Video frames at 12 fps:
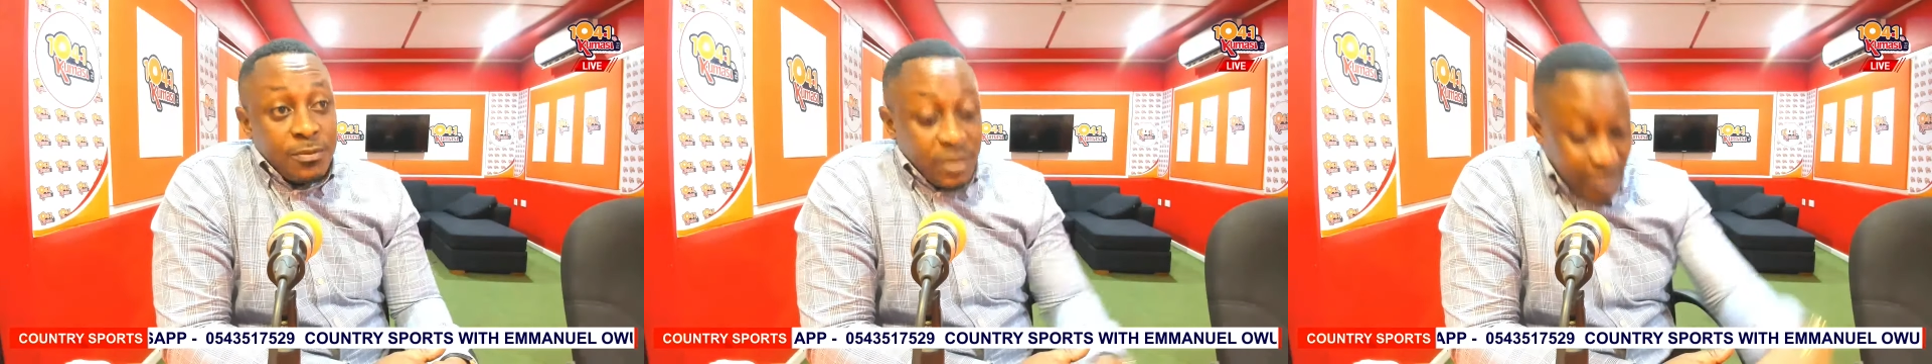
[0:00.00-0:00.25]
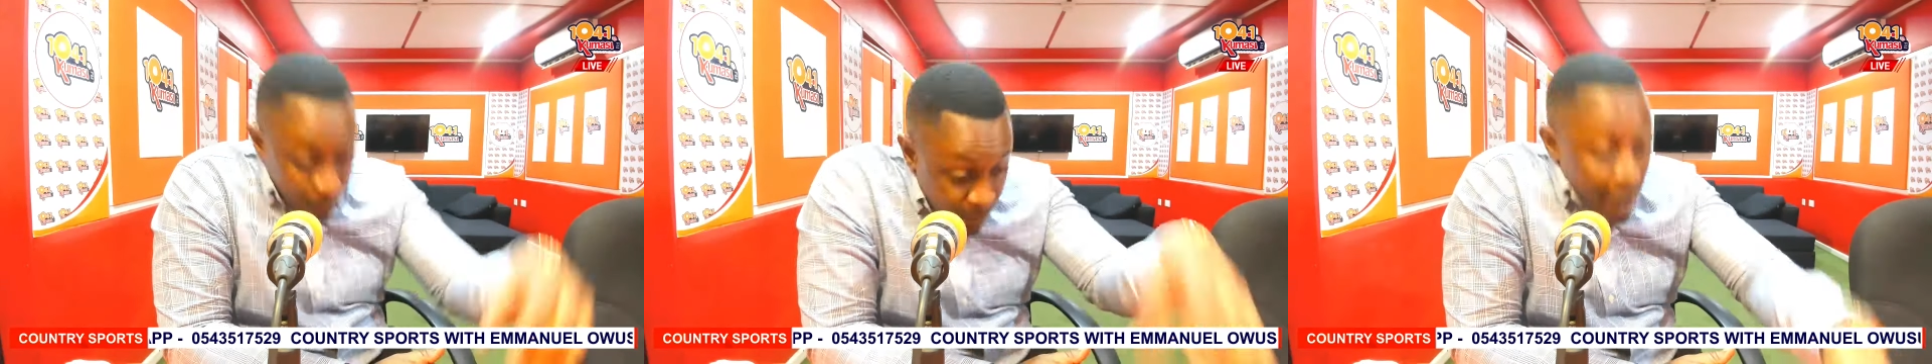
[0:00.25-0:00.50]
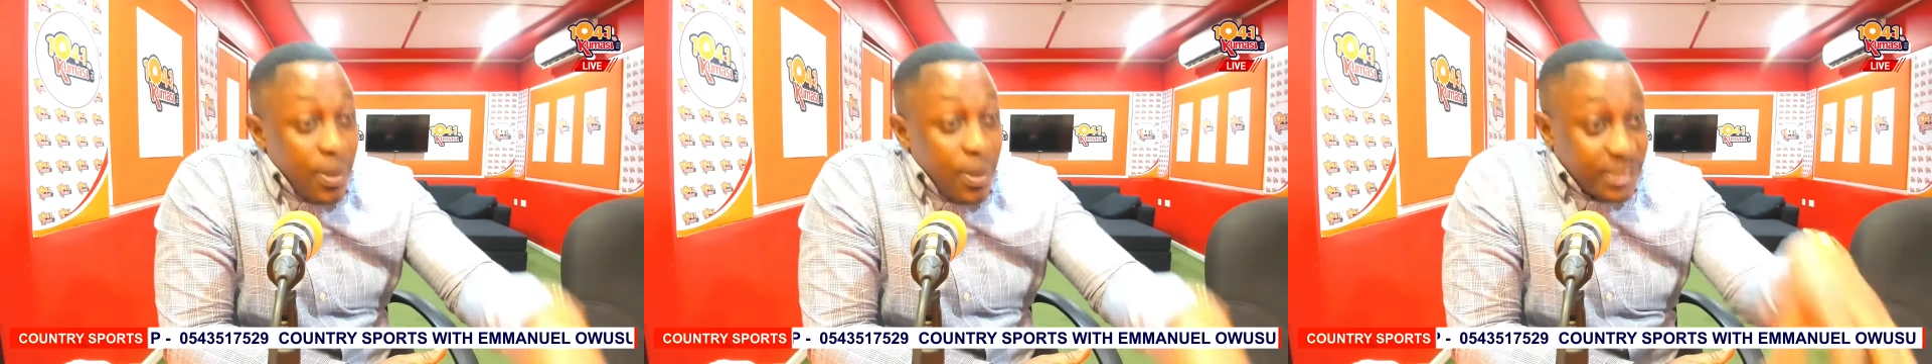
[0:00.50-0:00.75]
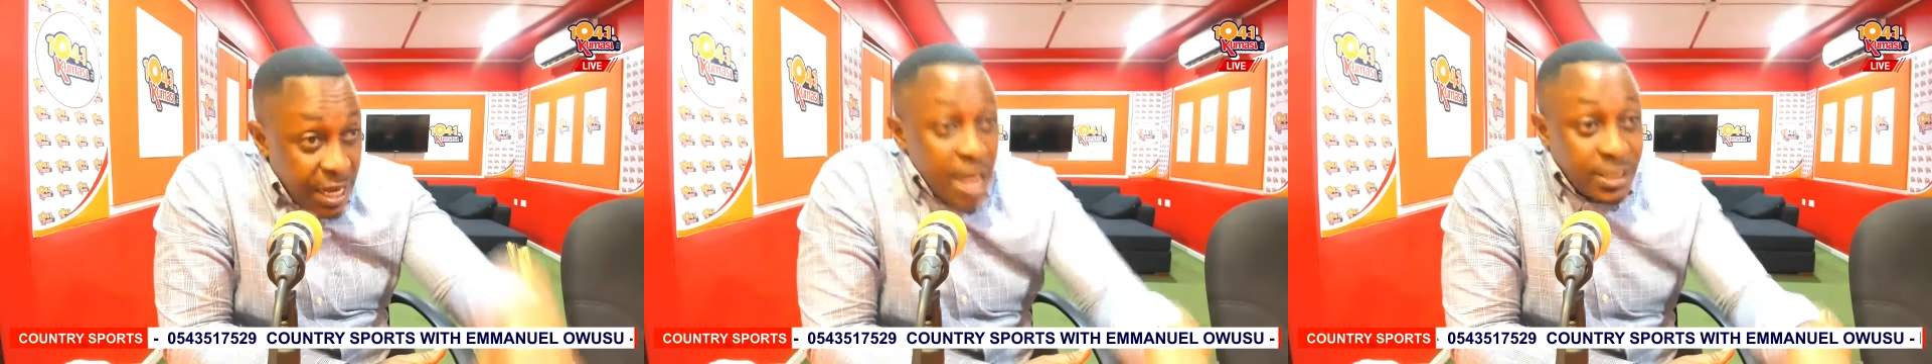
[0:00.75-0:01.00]
Team you
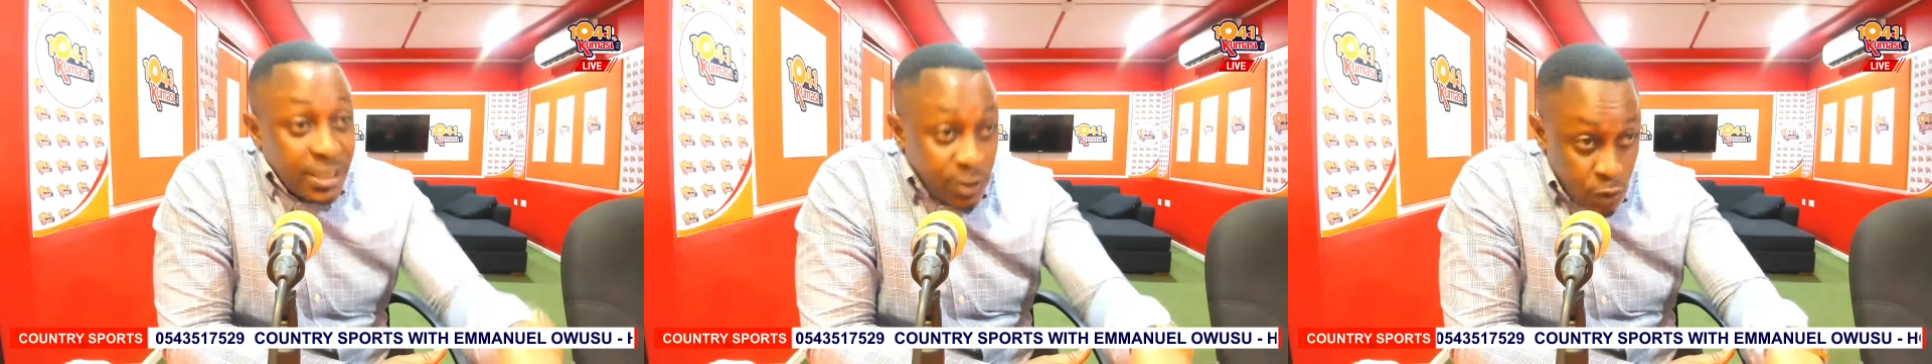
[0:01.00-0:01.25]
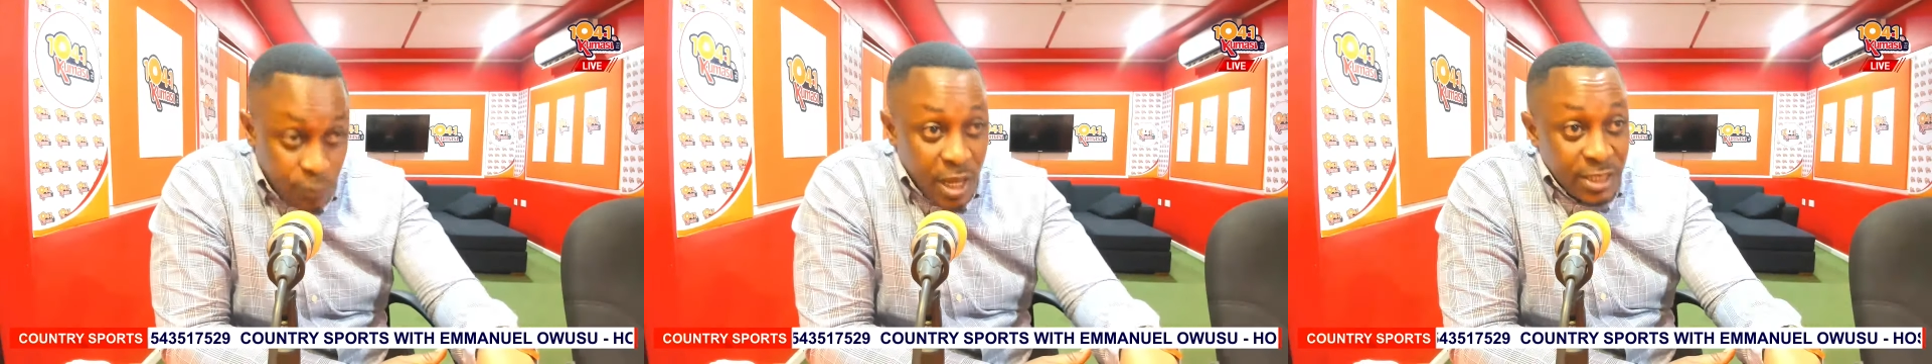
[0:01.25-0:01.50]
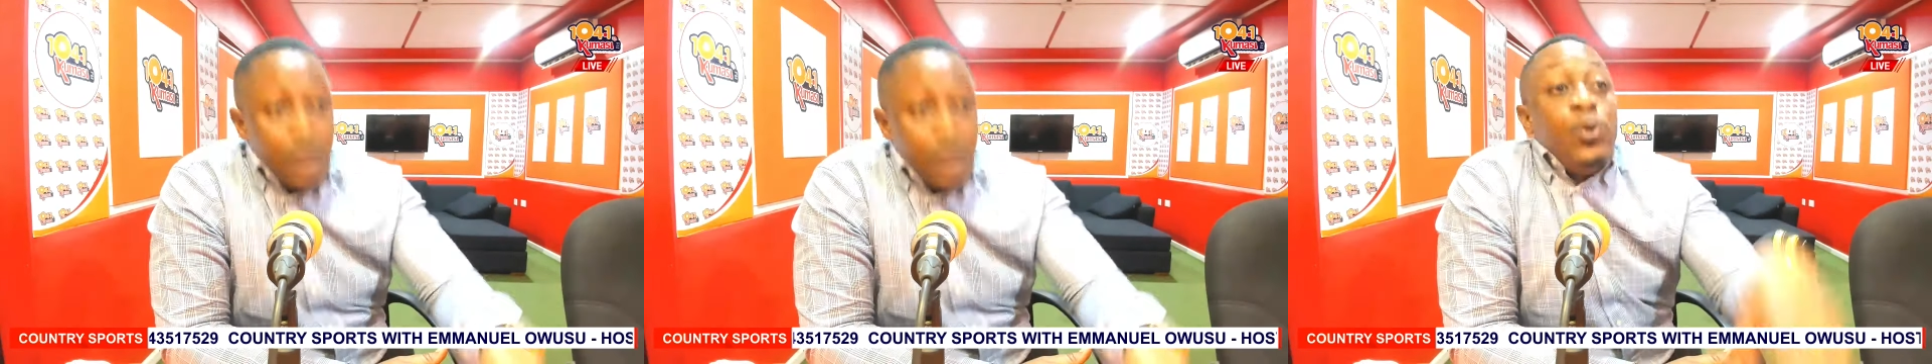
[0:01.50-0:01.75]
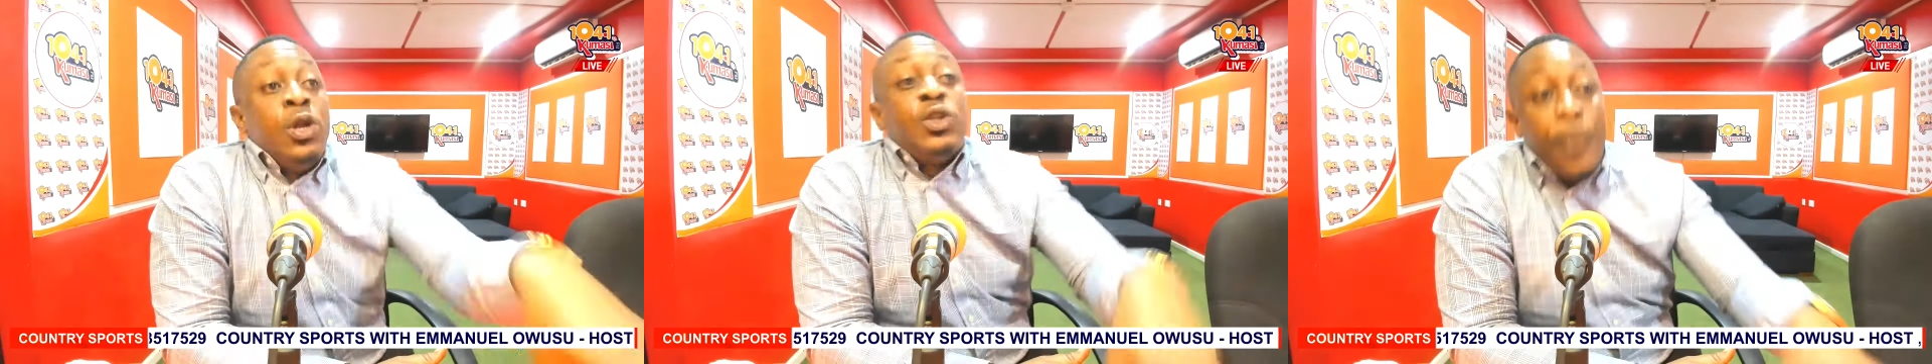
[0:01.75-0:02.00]
have nations now.
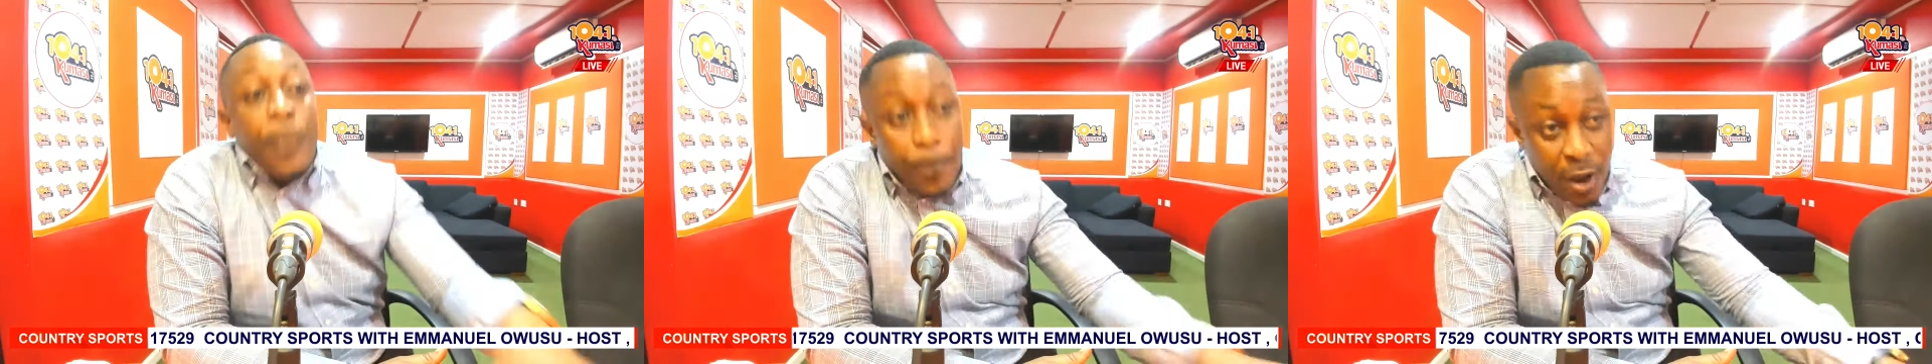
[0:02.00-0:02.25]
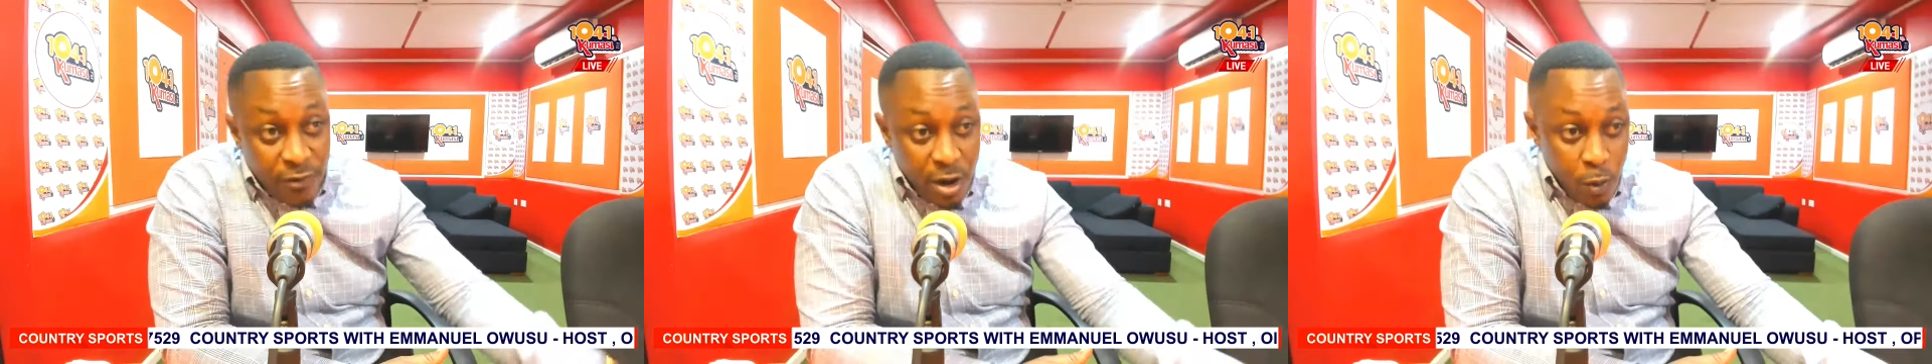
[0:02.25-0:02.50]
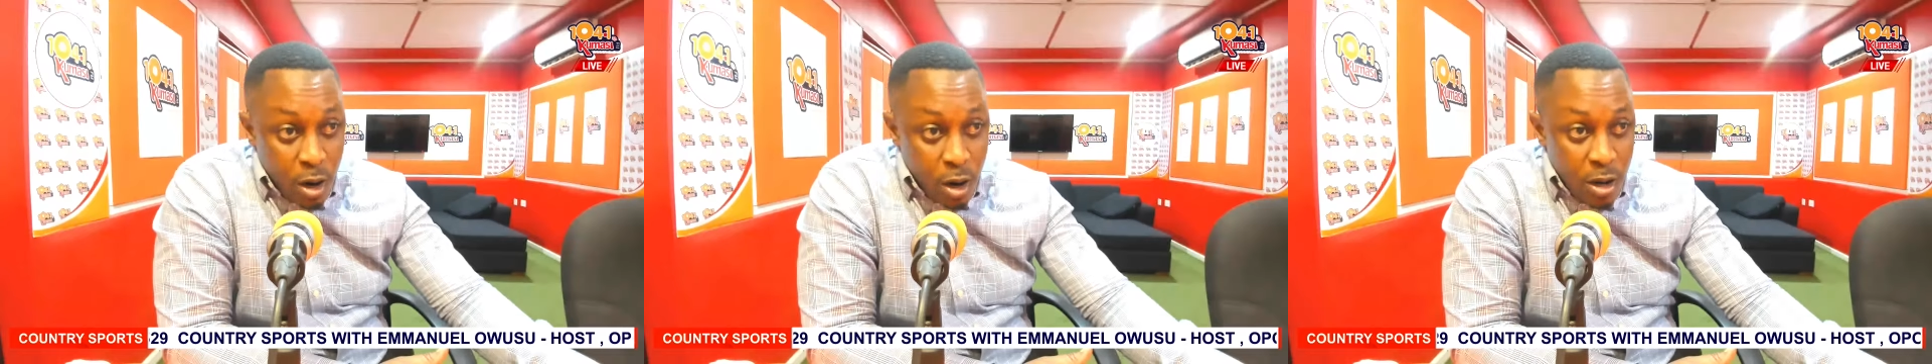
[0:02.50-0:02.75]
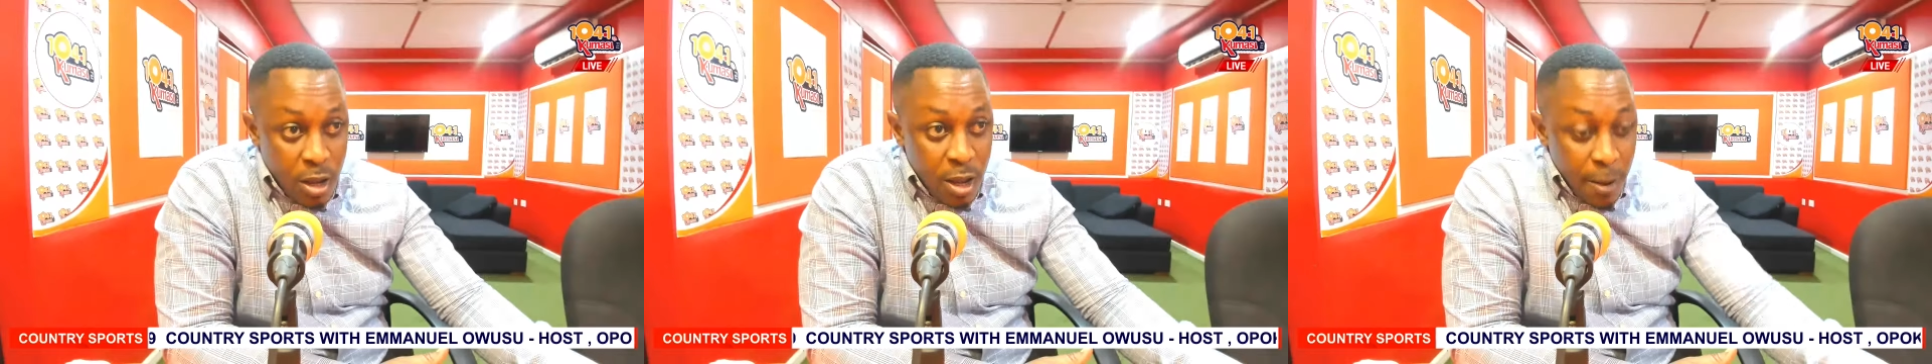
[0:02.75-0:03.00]
Simple, you need to prepare very well.